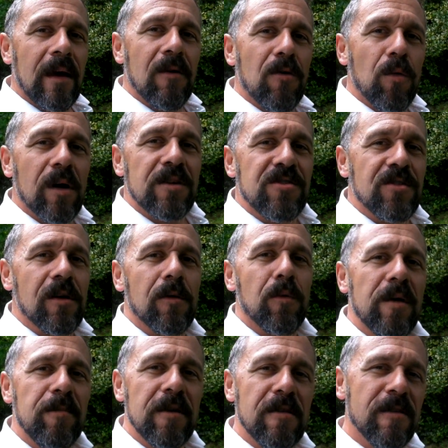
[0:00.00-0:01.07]
Here at Wonderstruck,
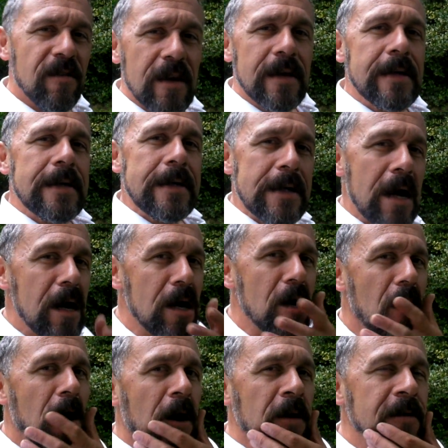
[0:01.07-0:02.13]
we've been thinking
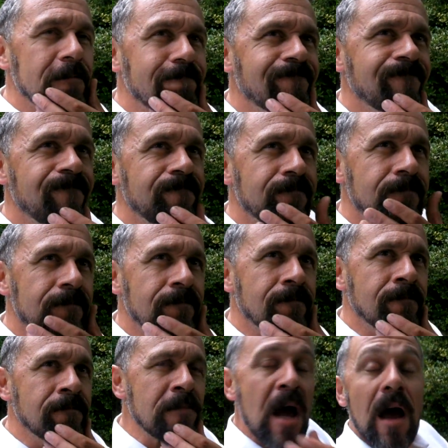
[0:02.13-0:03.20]
hard
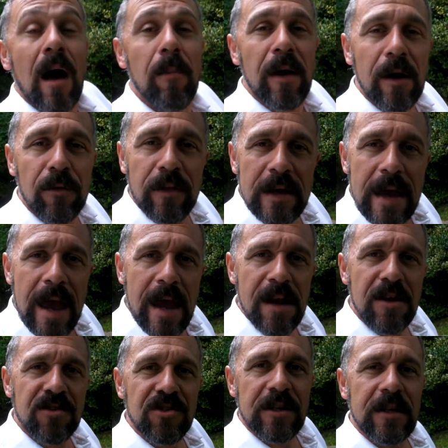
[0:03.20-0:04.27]
about the
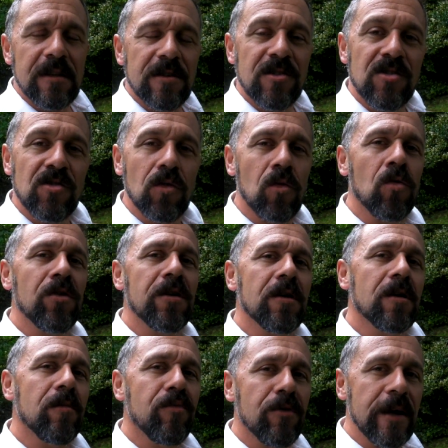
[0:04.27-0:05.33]
energy that's stored in
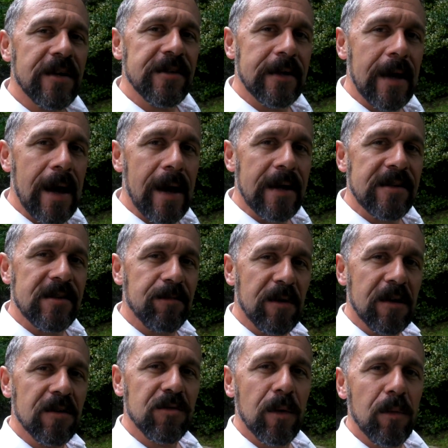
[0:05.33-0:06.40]
a compressed gas,
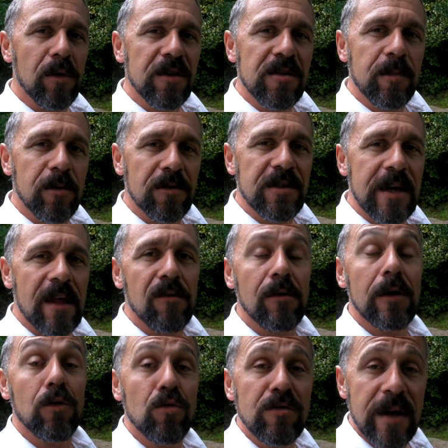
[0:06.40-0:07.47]
because we wanted to put together
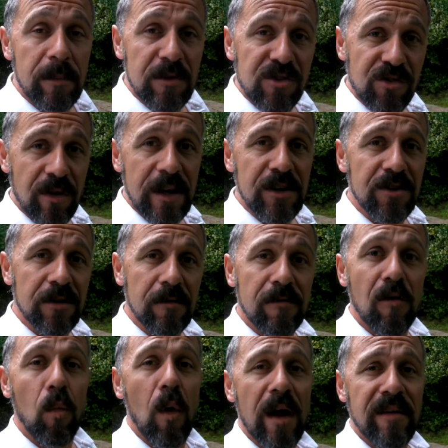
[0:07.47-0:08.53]
a little demonstration
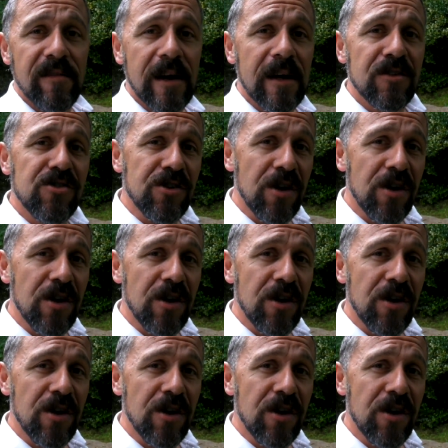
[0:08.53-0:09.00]
for one of our